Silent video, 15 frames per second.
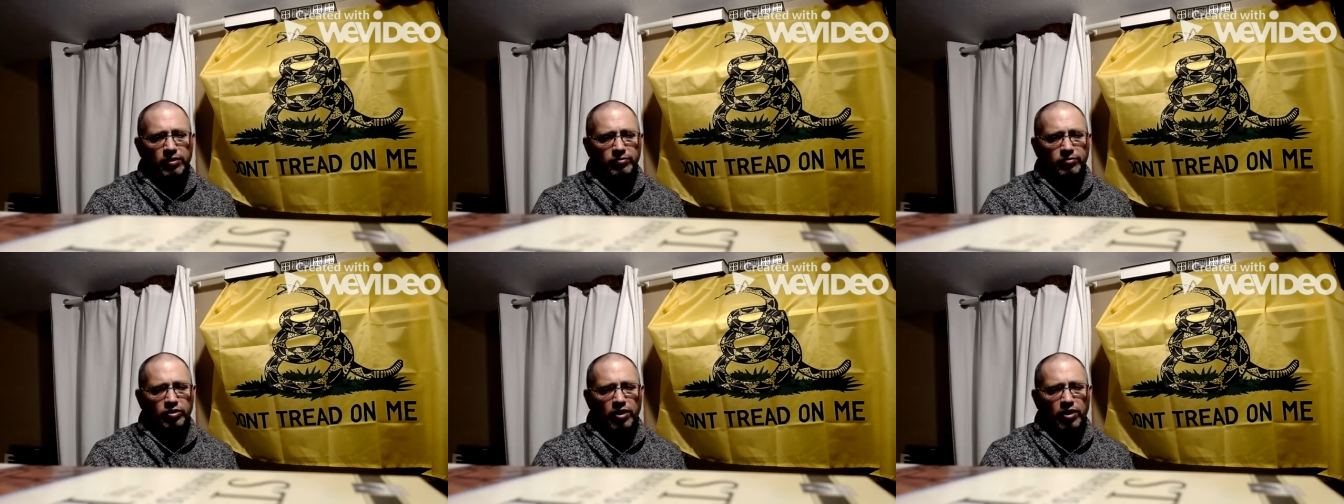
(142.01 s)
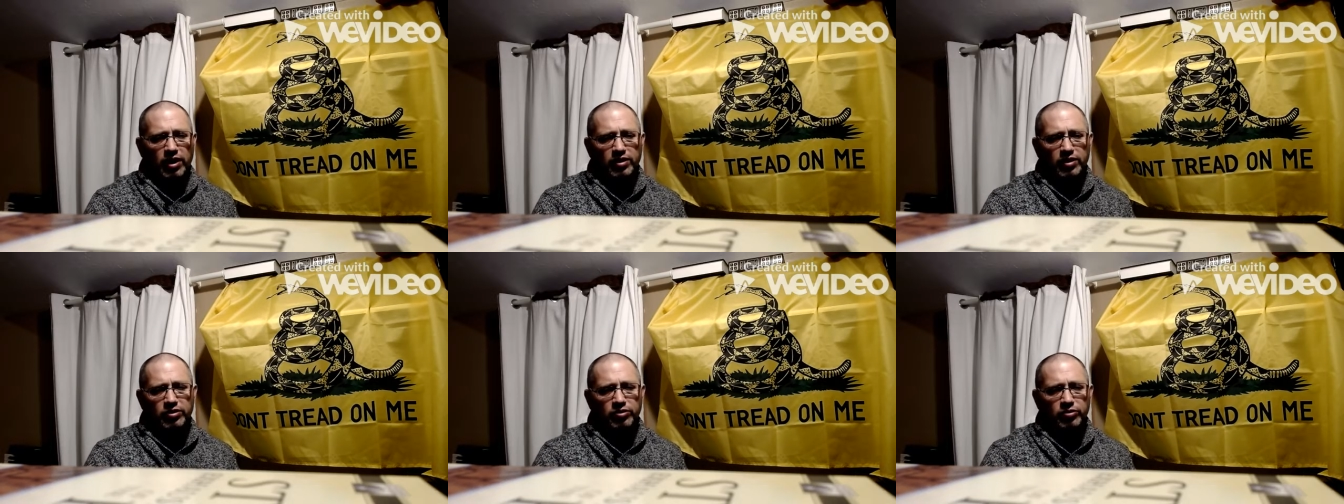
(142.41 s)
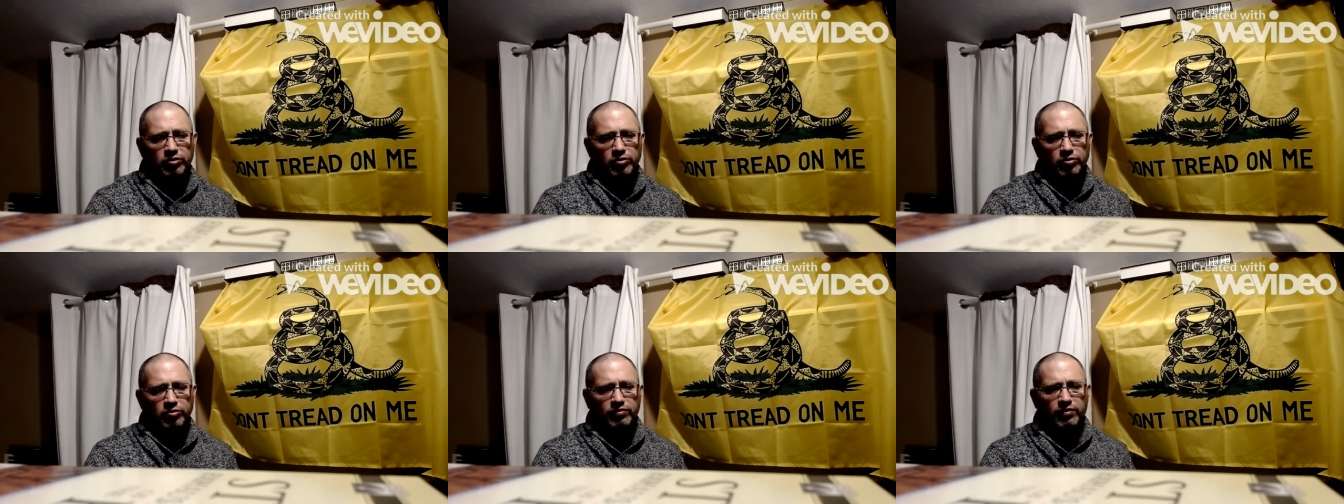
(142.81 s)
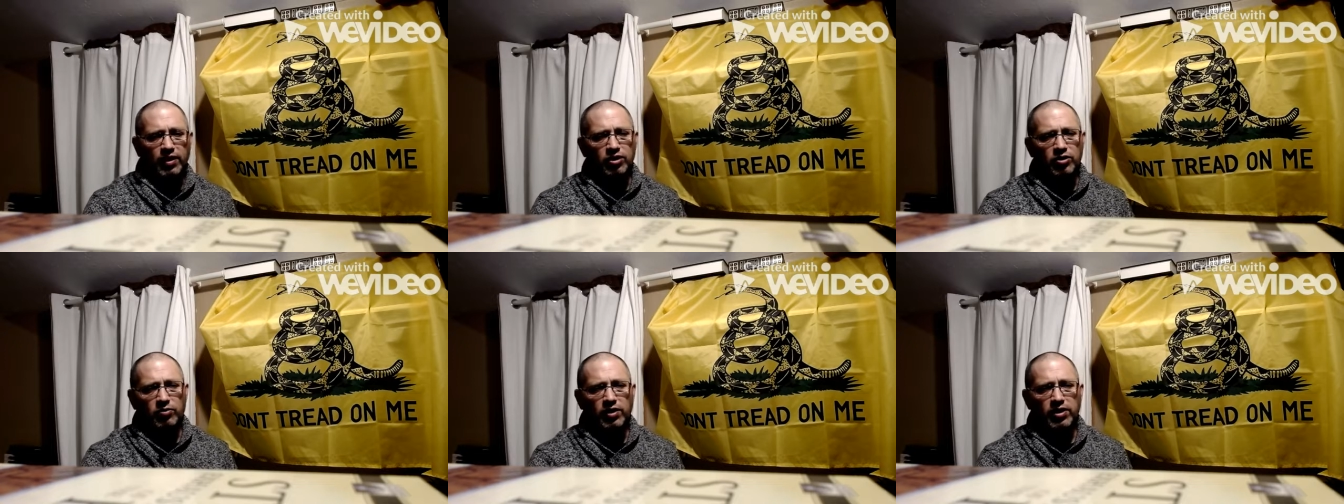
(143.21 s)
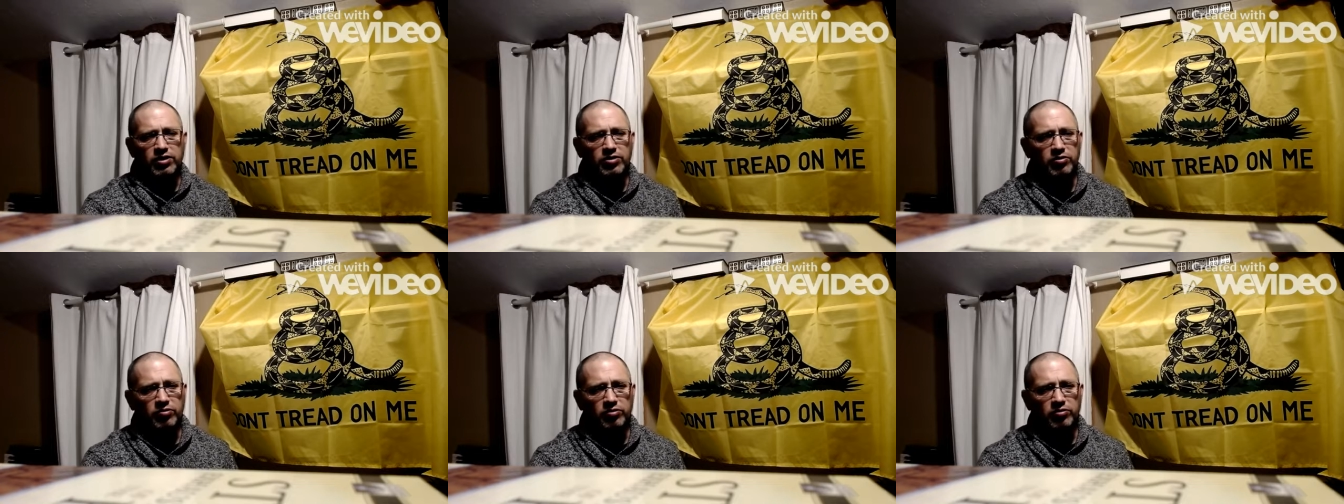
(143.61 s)
I'm trying to find a way
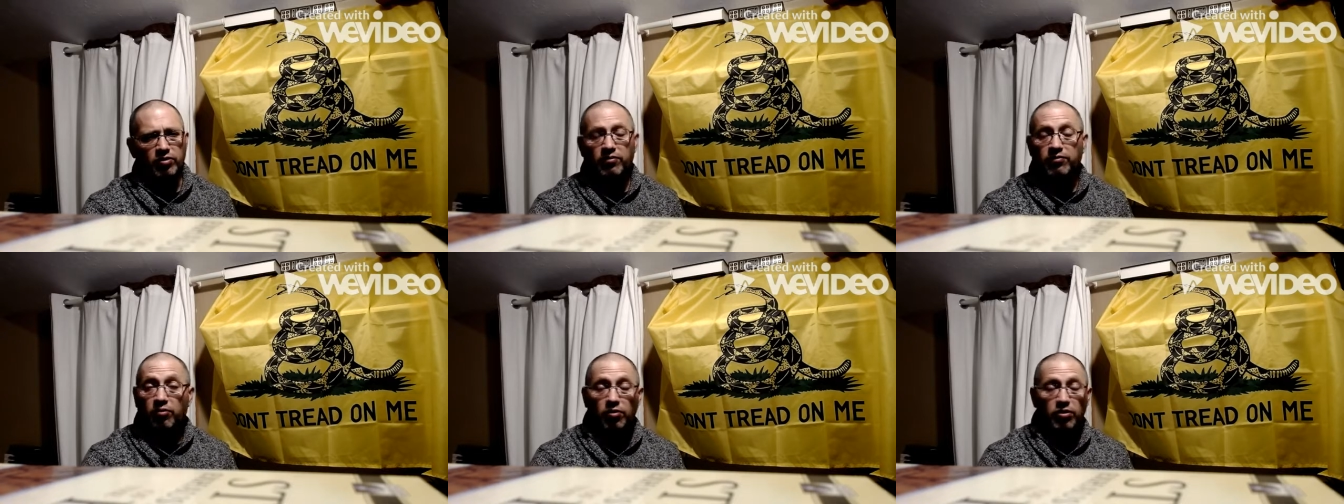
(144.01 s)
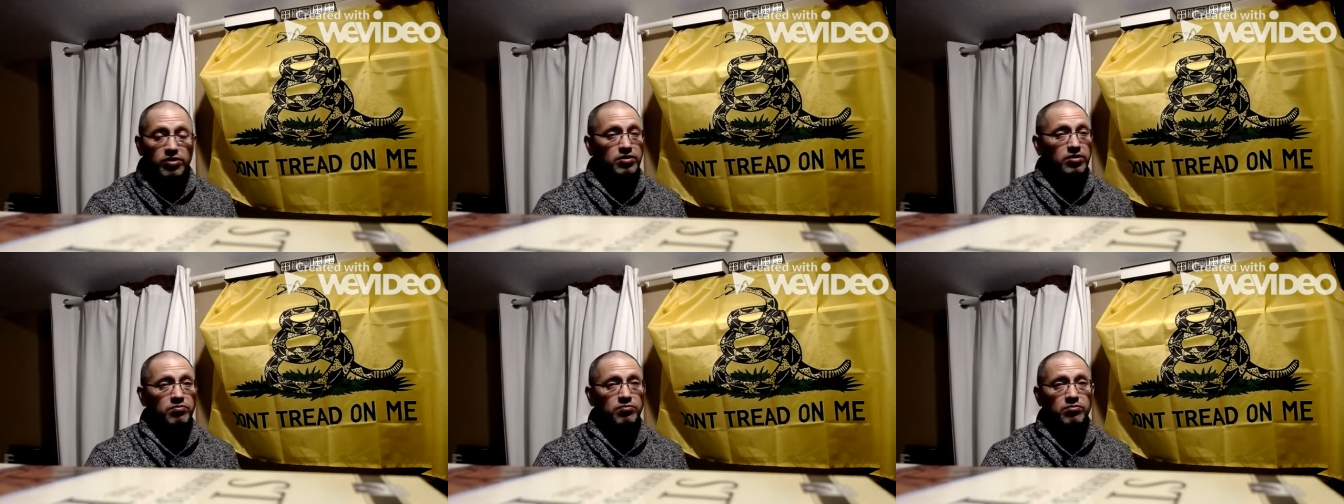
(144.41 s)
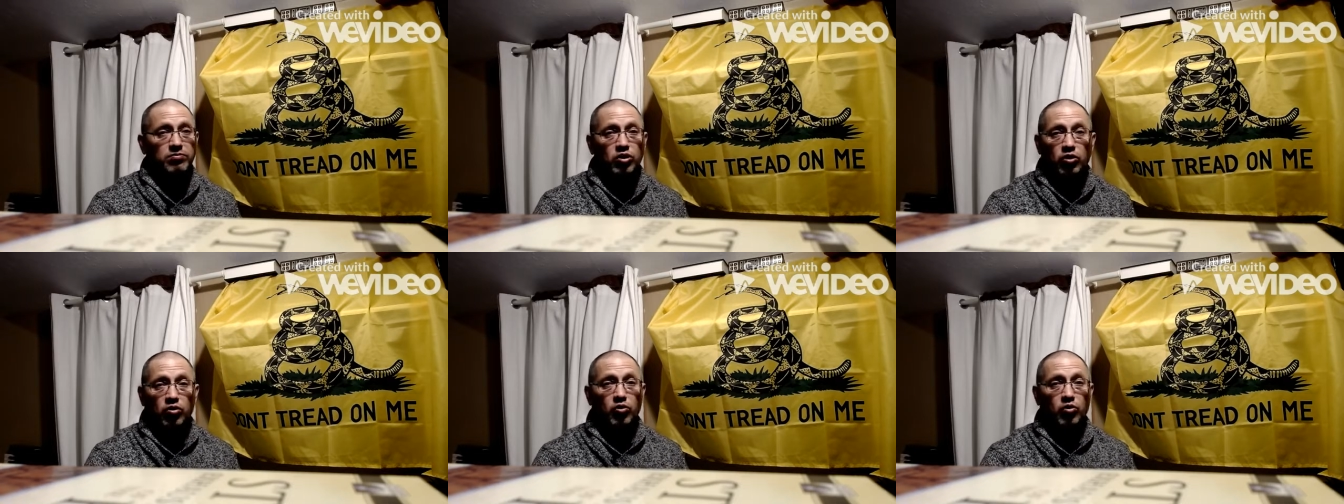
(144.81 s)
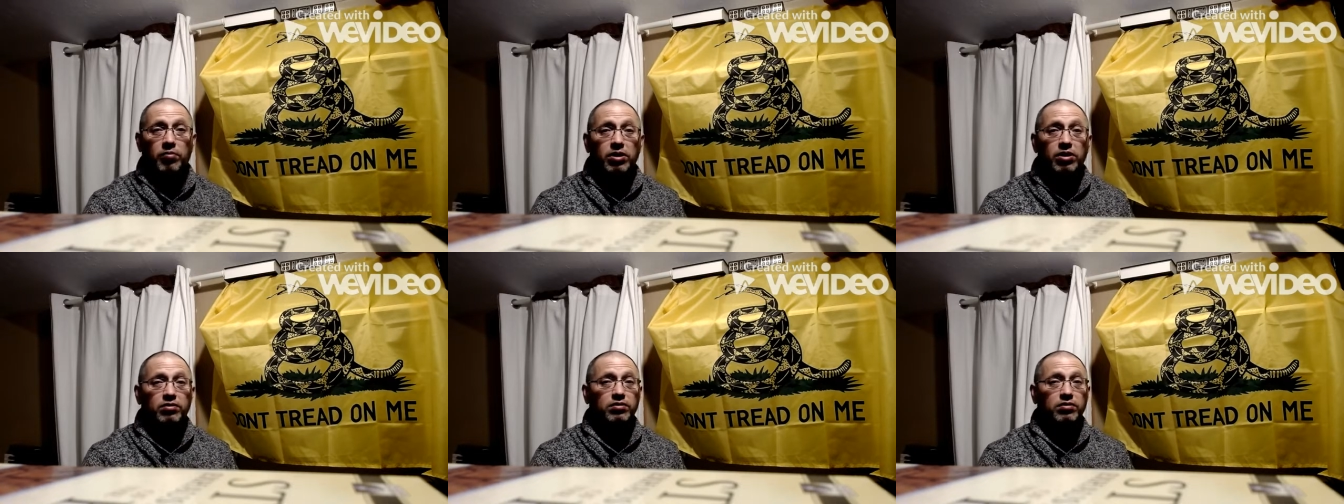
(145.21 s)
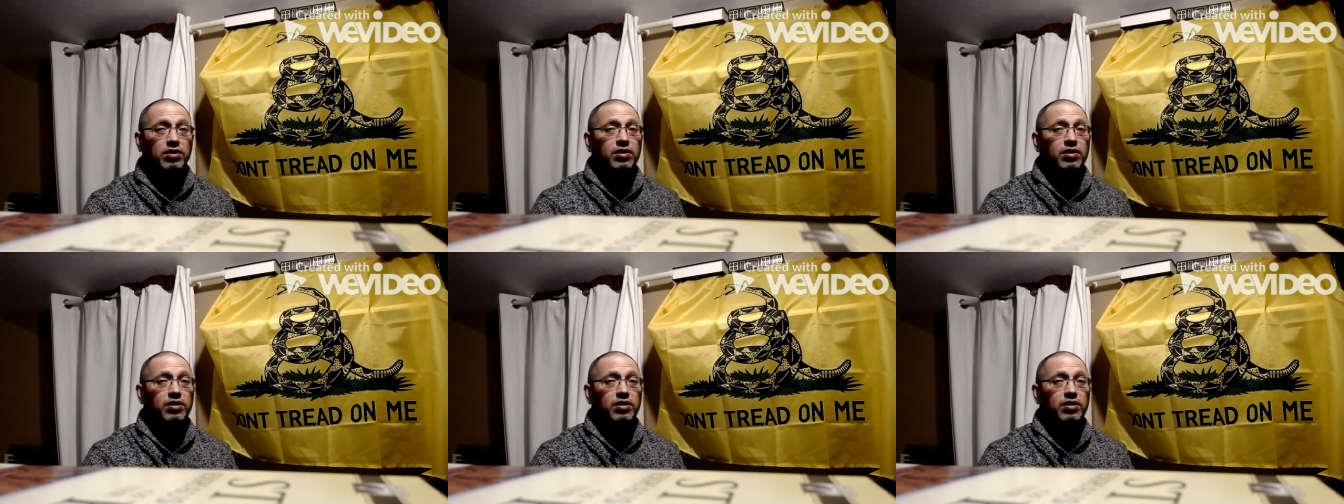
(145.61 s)
to afford some new equipment.